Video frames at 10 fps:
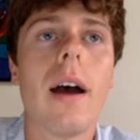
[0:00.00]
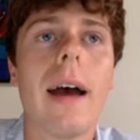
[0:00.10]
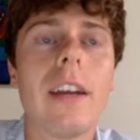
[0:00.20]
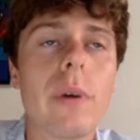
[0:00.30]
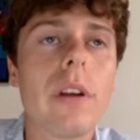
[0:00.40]

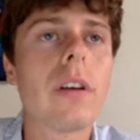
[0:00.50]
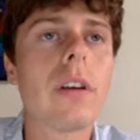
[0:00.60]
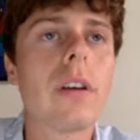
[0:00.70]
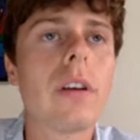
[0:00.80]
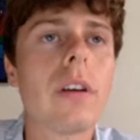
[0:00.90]
And if
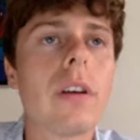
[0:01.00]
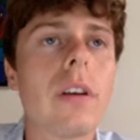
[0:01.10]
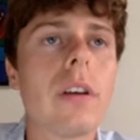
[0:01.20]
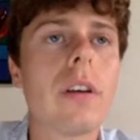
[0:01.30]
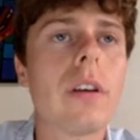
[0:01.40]
we look at this
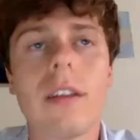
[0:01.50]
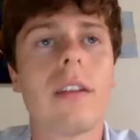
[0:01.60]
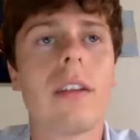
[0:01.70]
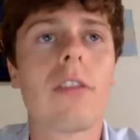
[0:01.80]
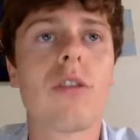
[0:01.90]
graph, we can
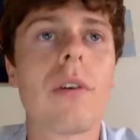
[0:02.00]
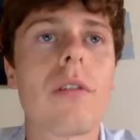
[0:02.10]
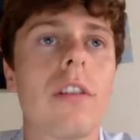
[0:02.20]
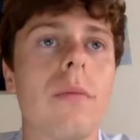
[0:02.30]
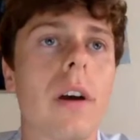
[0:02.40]
see that the
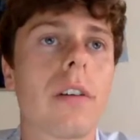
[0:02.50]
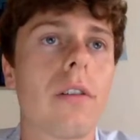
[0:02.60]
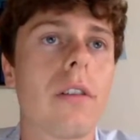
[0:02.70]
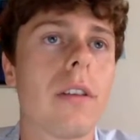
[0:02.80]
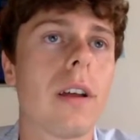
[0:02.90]
distribution of
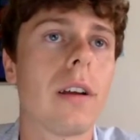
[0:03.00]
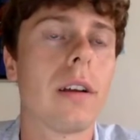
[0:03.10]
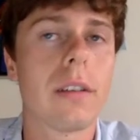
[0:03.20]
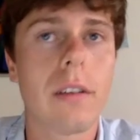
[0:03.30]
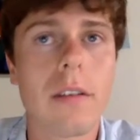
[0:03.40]

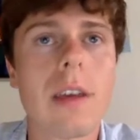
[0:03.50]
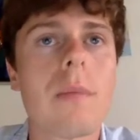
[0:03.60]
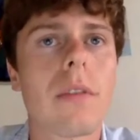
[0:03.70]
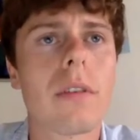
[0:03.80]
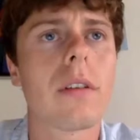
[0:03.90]

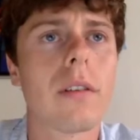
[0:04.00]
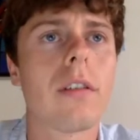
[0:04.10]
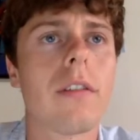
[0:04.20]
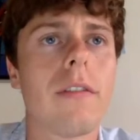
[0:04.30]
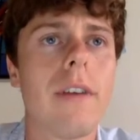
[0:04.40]
Microsetella seems
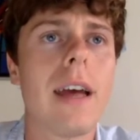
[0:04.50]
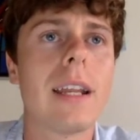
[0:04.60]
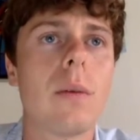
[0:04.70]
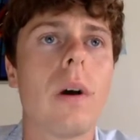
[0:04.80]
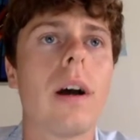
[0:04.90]
to
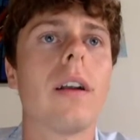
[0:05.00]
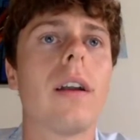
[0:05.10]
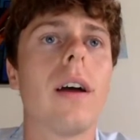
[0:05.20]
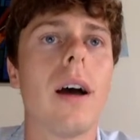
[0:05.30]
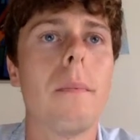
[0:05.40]
fairly
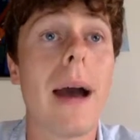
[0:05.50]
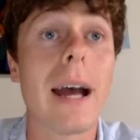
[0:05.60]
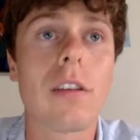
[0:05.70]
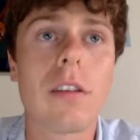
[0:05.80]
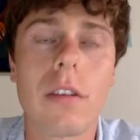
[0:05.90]
well
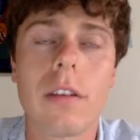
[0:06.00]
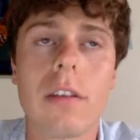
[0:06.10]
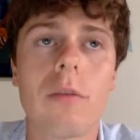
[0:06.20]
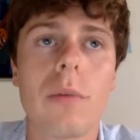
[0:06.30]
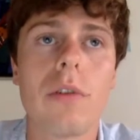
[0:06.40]

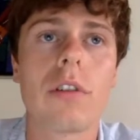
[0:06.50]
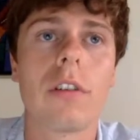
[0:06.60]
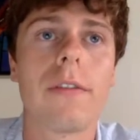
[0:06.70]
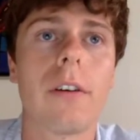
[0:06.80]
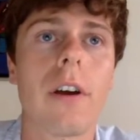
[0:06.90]
match the
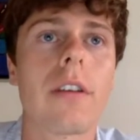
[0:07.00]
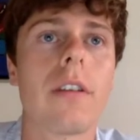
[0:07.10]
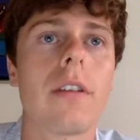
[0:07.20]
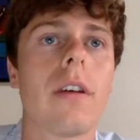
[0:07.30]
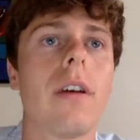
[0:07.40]
distribution of
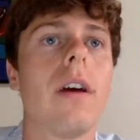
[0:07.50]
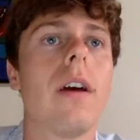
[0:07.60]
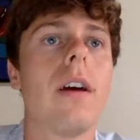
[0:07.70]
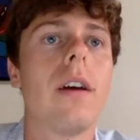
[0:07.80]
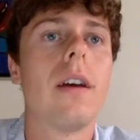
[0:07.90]
fluorescence.
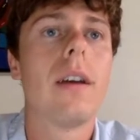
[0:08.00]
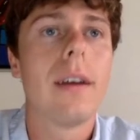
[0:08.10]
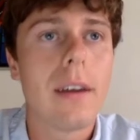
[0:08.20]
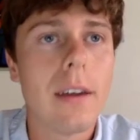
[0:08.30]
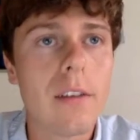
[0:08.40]

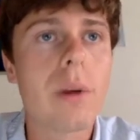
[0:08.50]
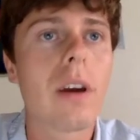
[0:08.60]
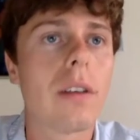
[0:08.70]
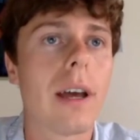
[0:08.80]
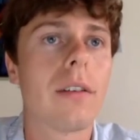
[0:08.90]
If we
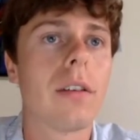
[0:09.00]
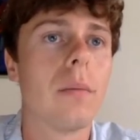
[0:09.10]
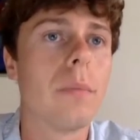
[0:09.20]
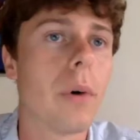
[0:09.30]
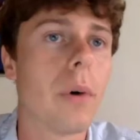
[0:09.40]
go
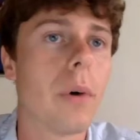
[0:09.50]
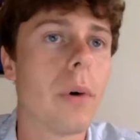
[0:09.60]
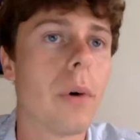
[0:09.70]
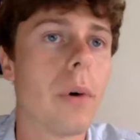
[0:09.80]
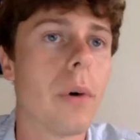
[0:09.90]
down to the
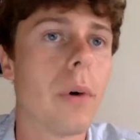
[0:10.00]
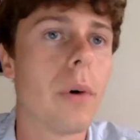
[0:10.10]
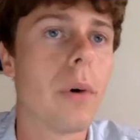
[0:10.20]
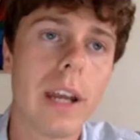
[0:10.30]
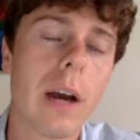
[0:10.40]
bottom
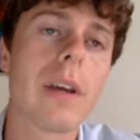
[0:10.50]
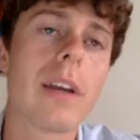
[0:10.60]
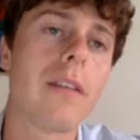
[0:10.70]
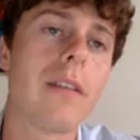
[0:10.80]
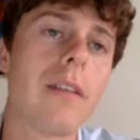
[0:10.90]
graph,
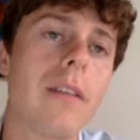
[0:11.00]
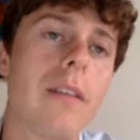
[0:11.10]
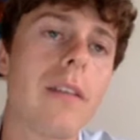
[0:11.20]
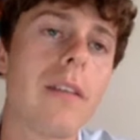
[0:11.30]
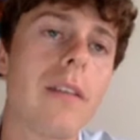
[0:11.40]
now we can
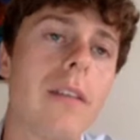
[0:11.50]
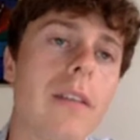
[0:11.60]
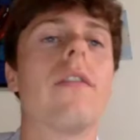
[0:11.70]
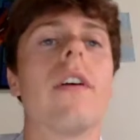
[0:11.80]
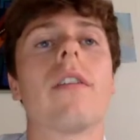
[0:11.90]
see marine
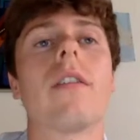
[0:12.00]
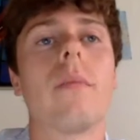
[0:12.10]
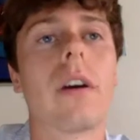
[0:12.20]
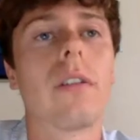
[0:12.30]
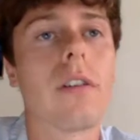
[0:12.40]
snow
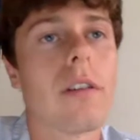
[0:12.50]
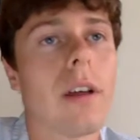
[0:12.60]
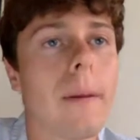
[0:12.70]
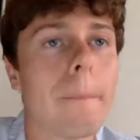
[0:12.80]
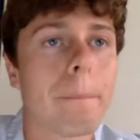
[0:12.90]
versus
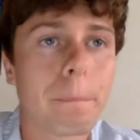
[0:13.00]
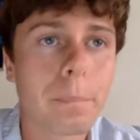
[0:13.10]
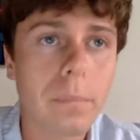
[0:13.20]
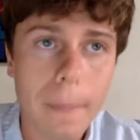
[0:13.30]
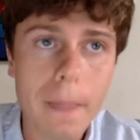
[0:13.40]
Microsetella